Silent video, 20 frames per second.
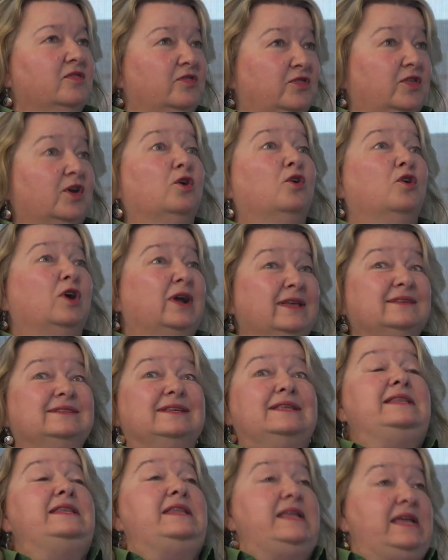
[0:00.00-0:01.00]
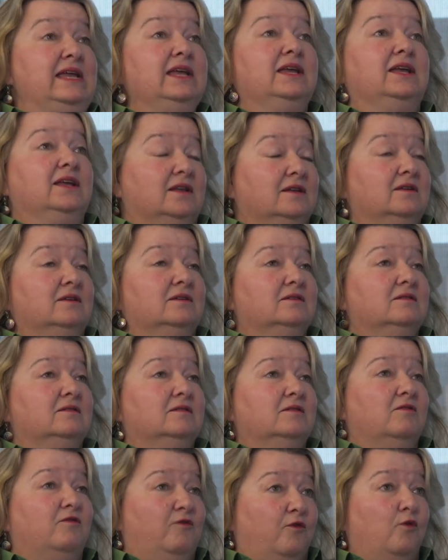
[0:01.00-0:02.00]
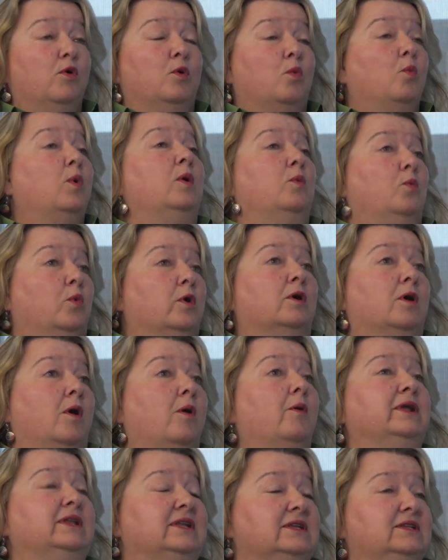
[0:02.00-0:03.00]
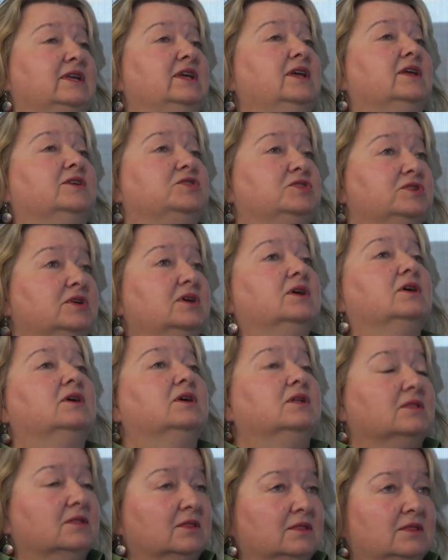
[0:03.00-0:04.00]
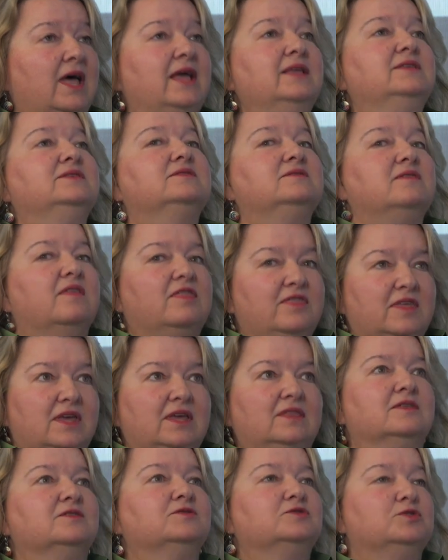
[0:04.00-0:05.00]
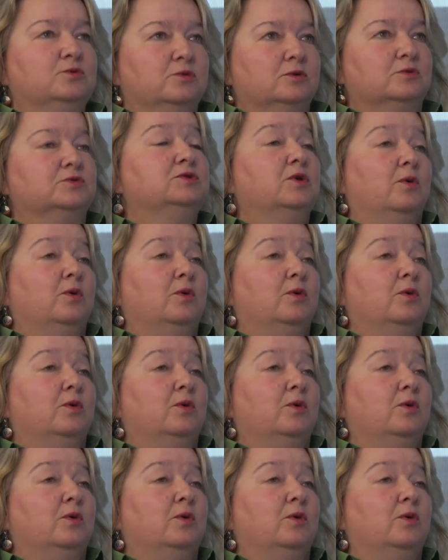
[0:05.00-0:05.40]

there is a need for what we're going to teach. Let's think this through.